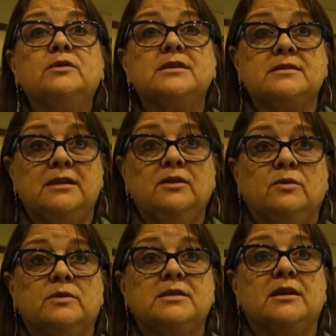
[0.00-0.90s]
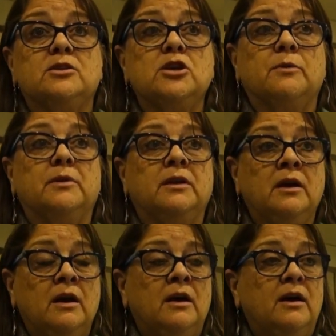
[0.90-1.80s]
Disney, who was then chairman
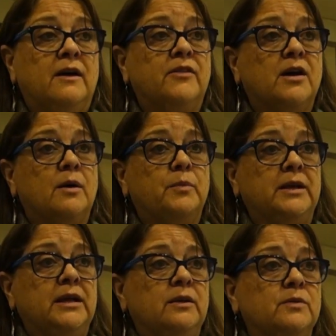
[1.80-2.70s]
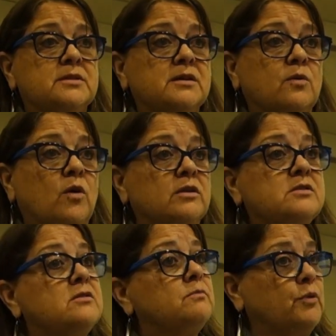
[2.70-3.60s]
of the company, he was
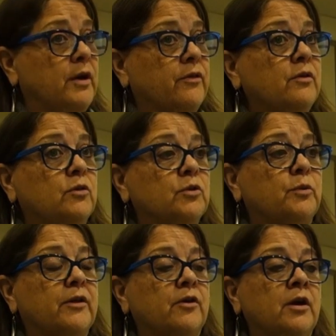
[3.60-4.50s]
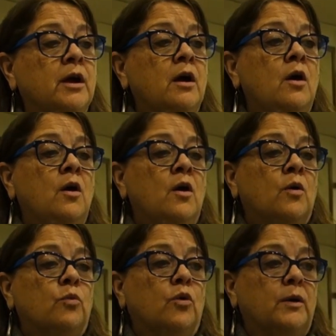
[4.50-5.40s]
Walt's older brother.
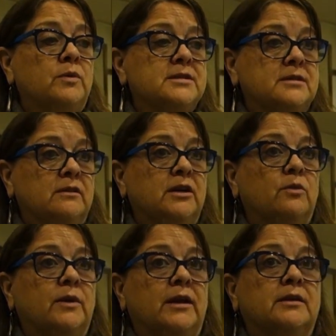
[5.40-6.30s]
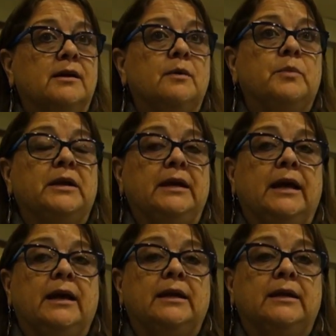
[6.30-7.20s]
Roy was still here running the
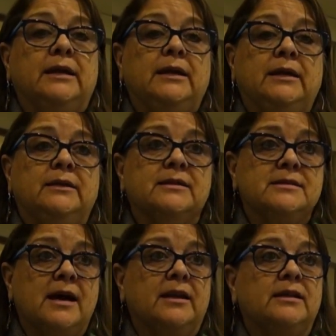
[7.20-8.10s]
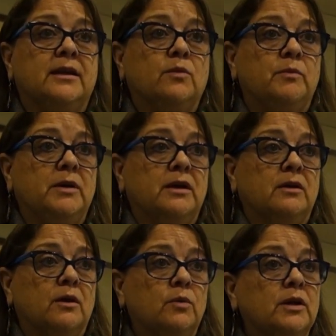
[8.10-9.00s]
company, and he decided that it would be
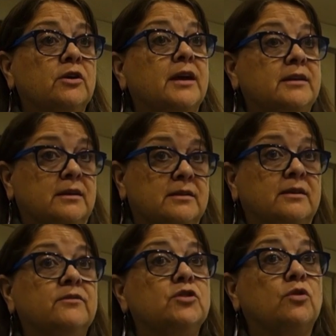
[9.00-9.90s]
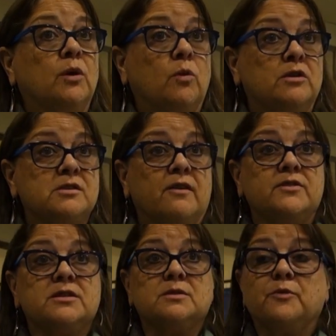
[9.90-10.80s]
a really good idea to inventory Walt's
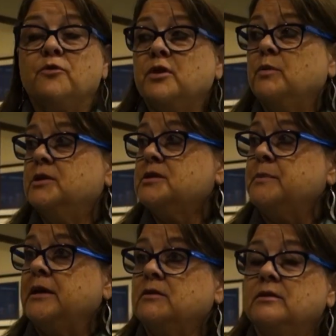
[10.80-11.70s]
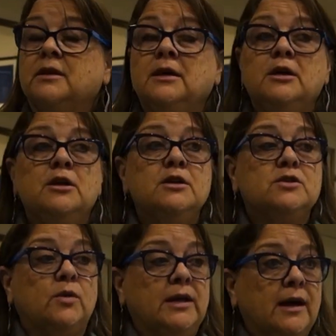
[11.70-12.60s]
offices before they were dismantled.
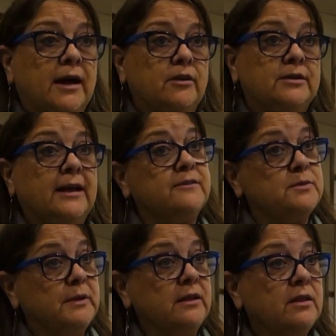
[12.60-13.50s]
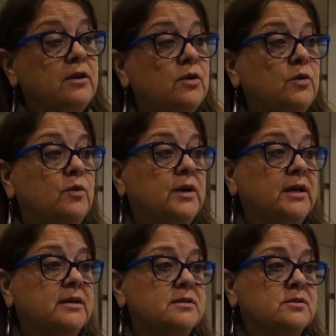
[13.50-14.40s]
So he hired Dave Smith, who
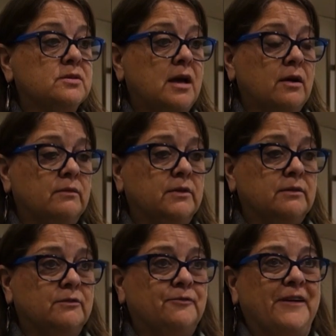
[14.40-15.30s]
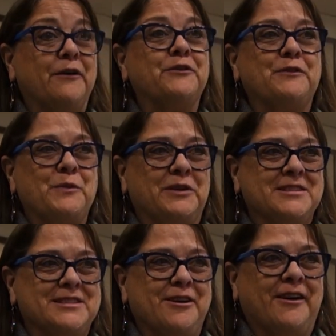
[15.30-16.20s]
is the founder of the Walt
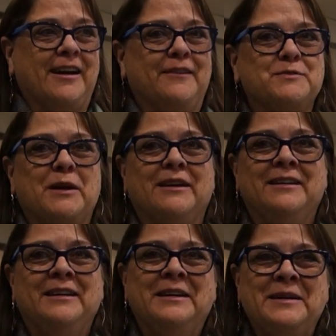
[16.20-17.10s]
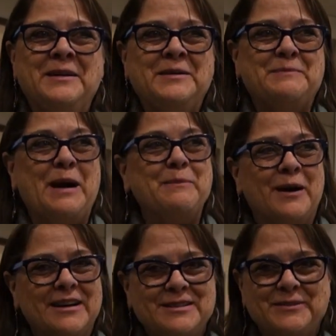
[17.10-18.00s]
Disney Archives, my
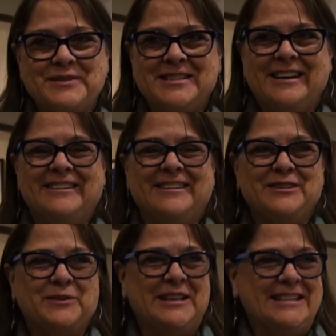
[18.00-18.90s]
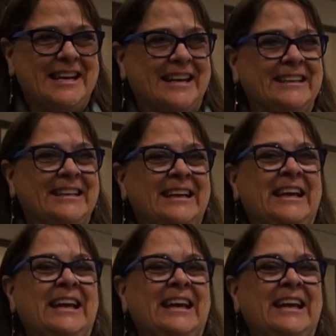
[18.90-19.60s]
boss, who retired in 2010.